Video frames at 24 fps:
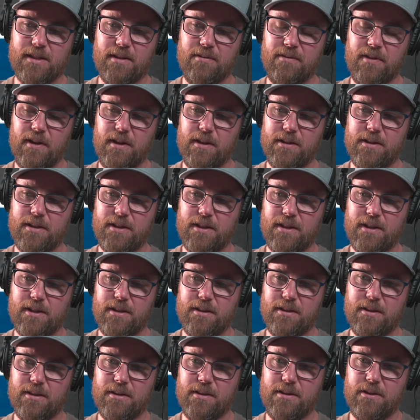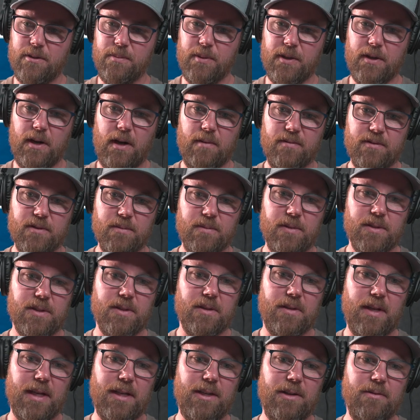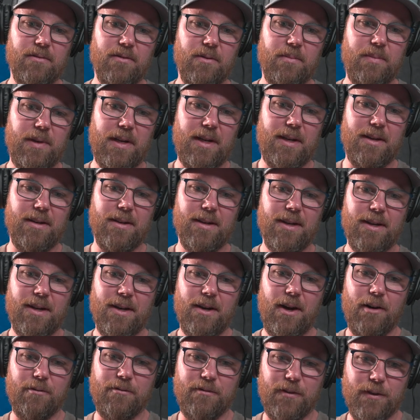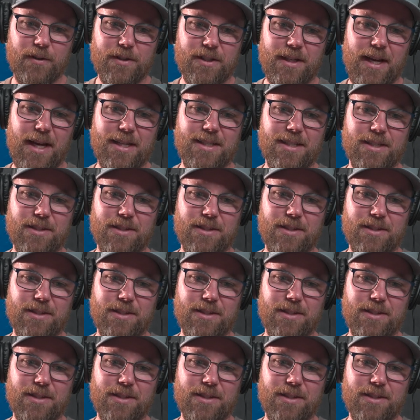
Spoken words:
I felt super comfortable. So thank you for being our first guest.